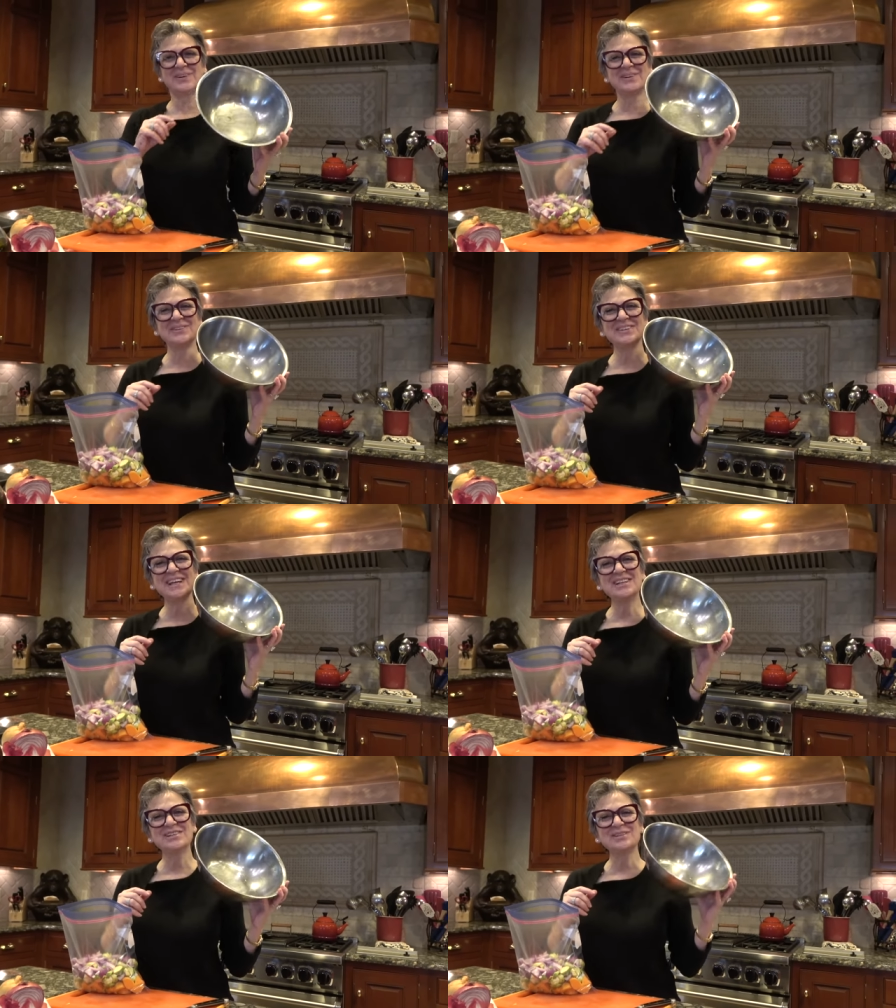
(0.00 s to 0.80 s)
because
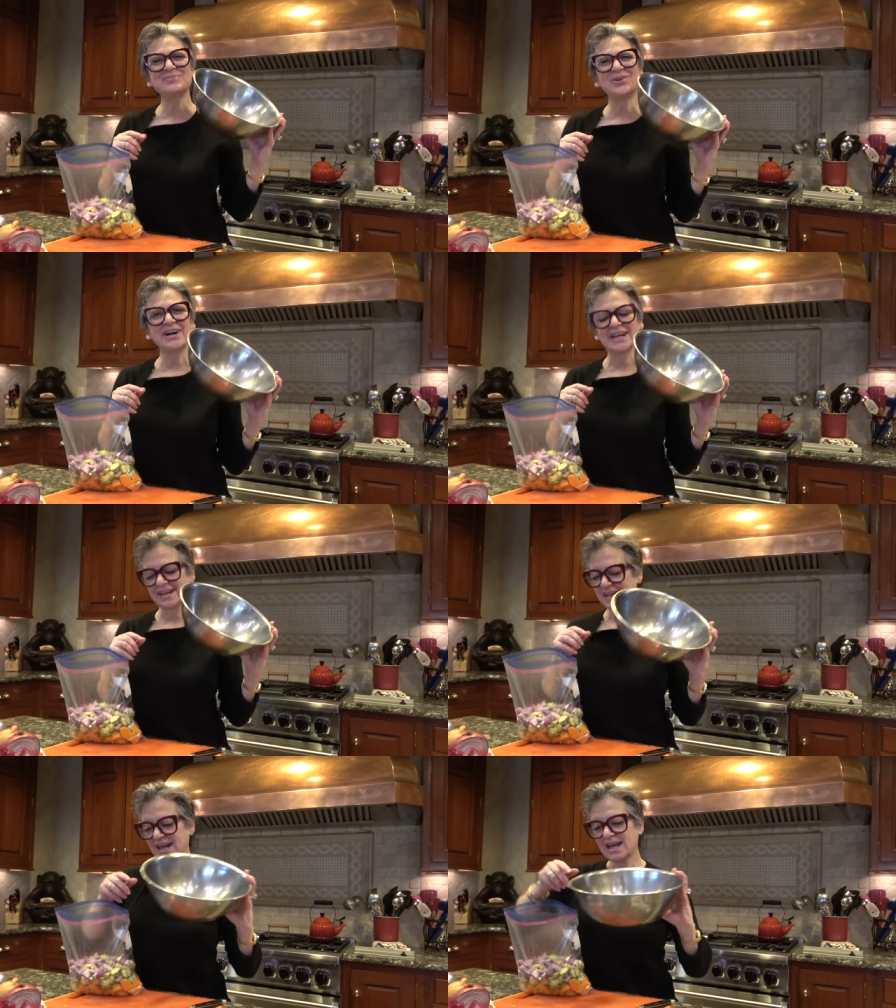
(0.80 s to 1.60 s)
each of them want
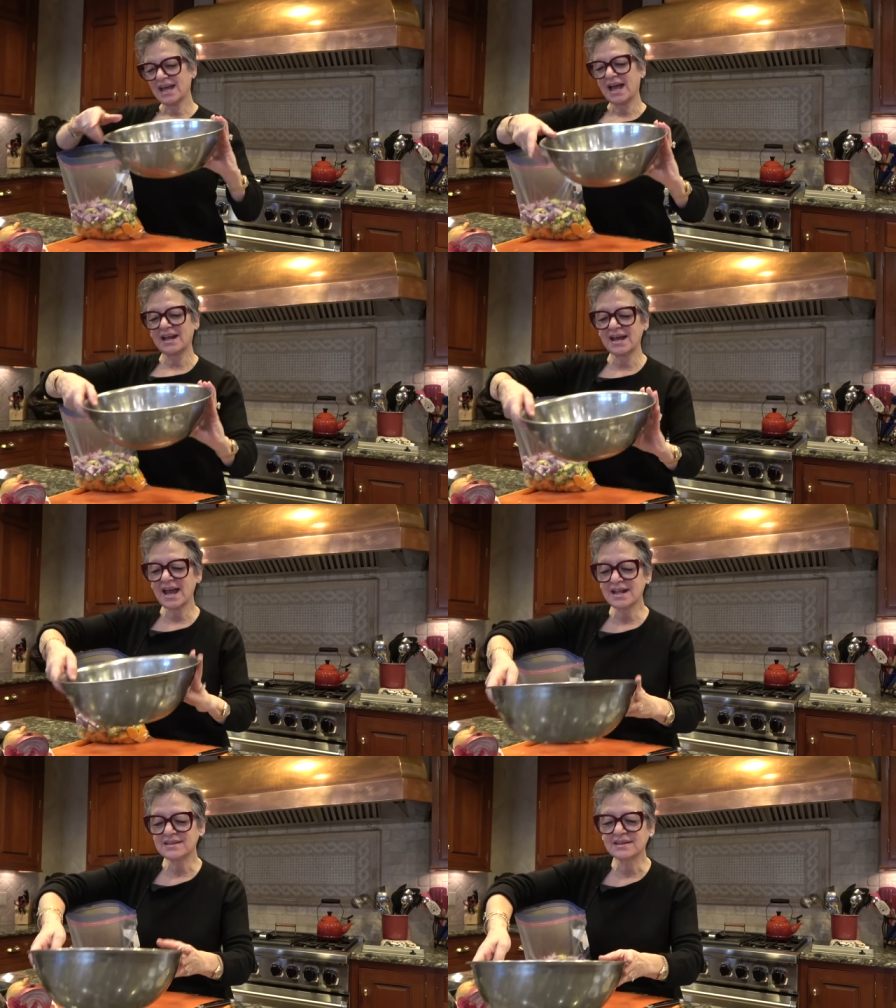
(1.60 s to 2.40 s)
it. And I
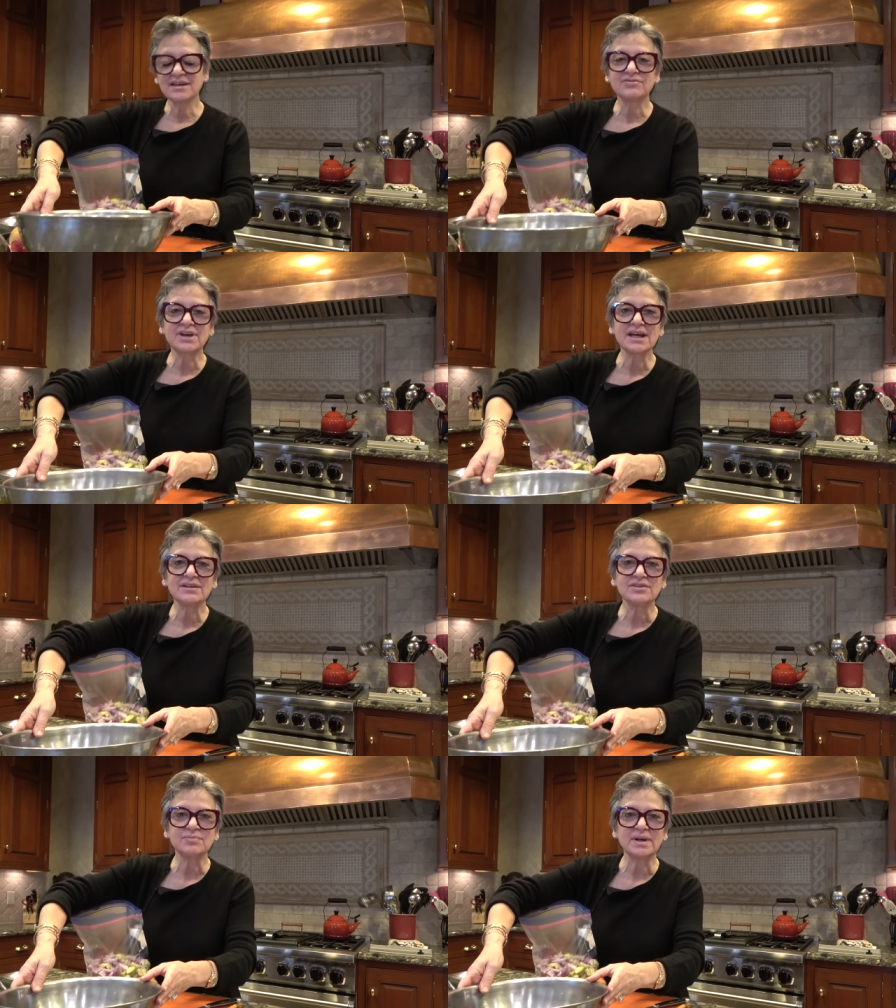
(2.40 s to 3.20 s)
had to give
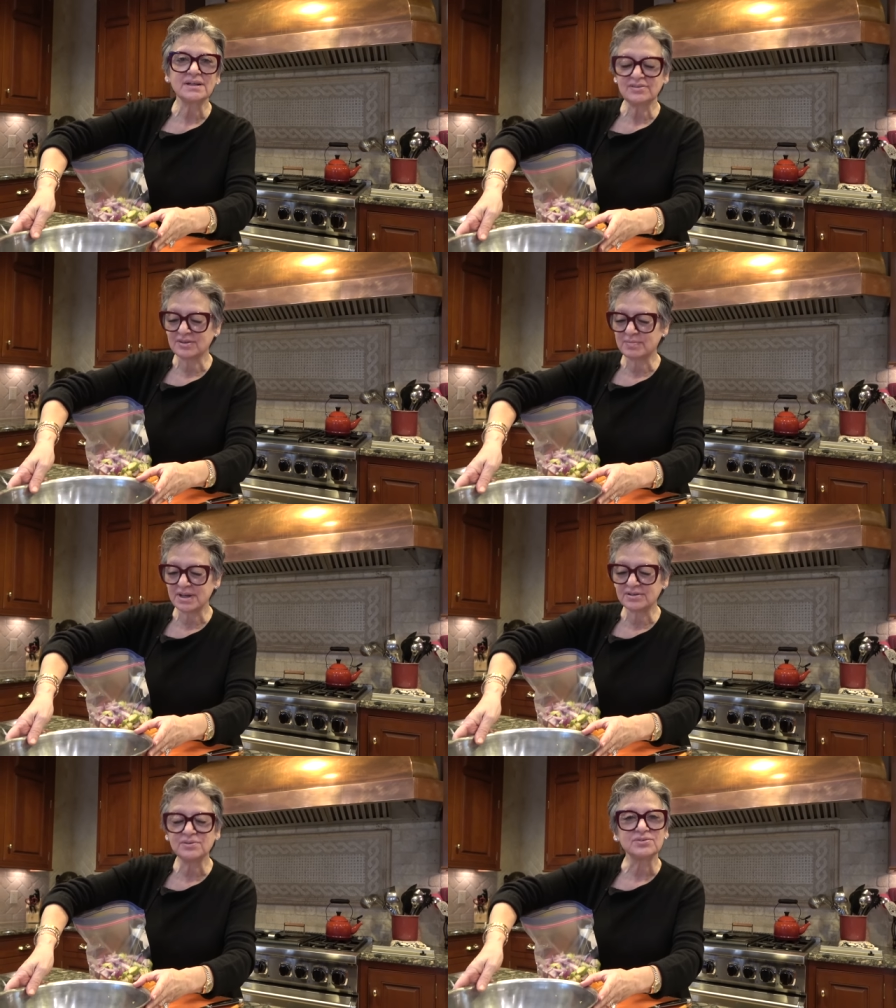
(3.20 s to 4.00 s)
Candace, my niece, the
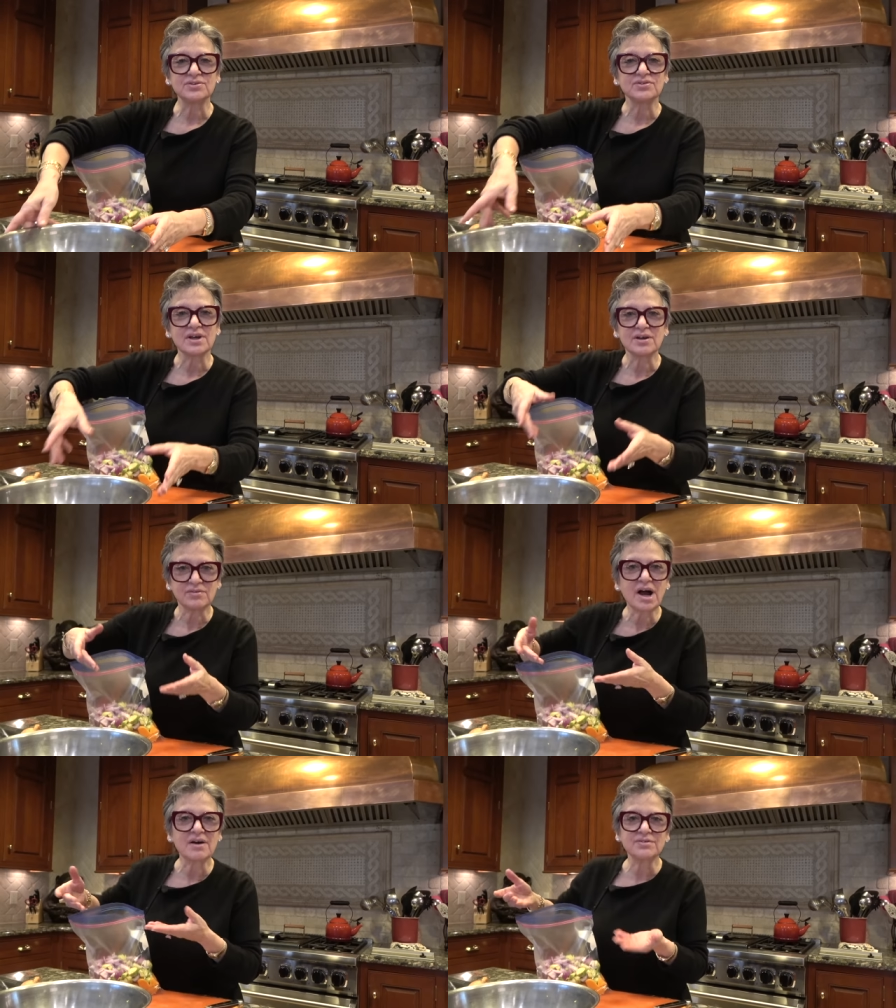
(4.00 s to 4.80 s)
bad news to say,
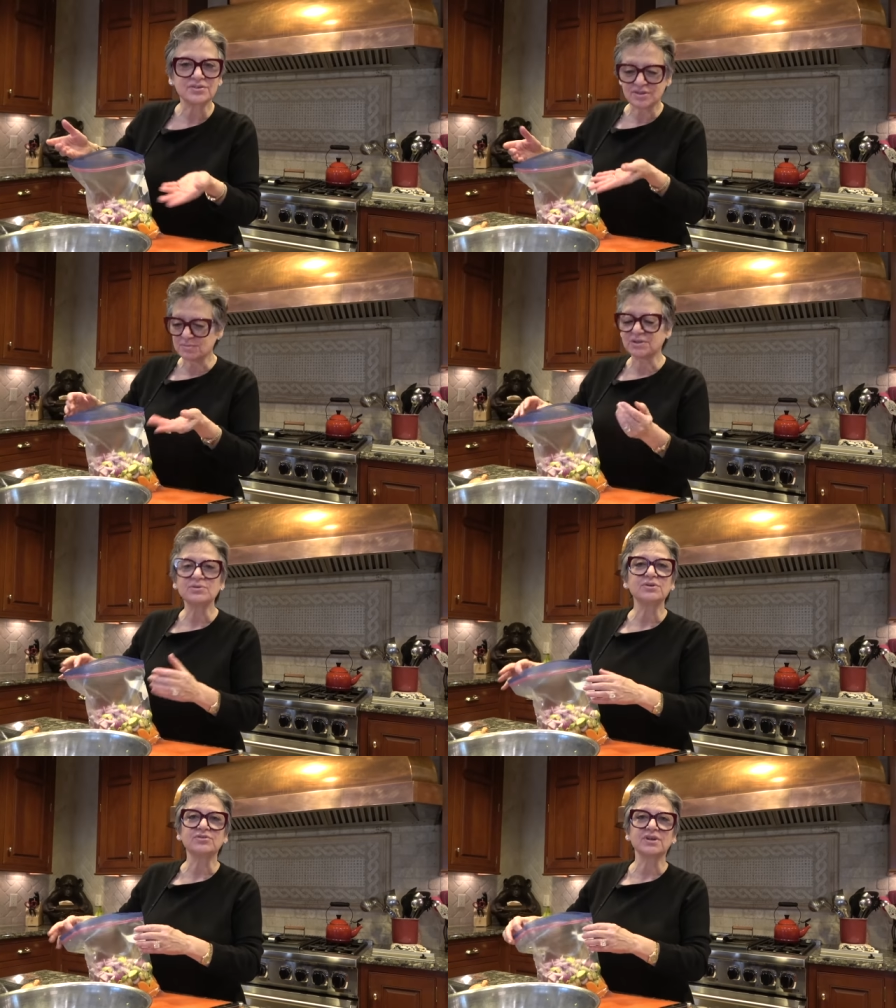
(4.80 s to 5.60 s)
obviously my
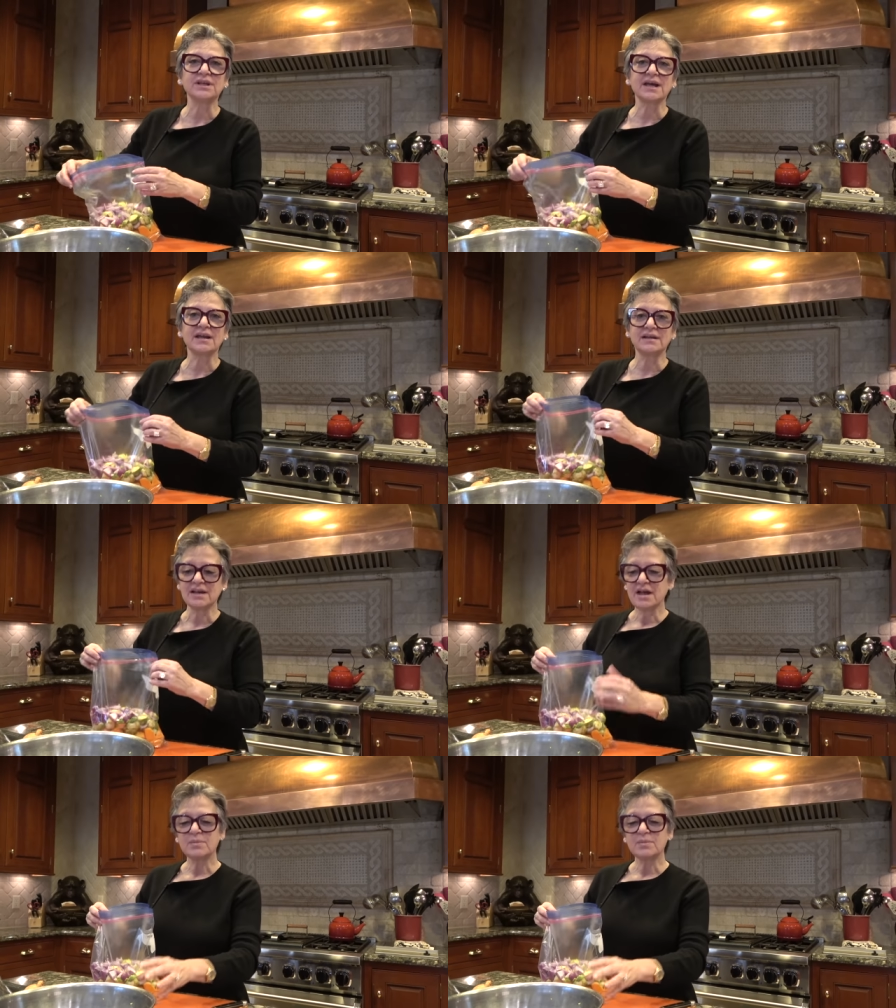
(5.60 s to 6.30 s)
daughter's going to get it.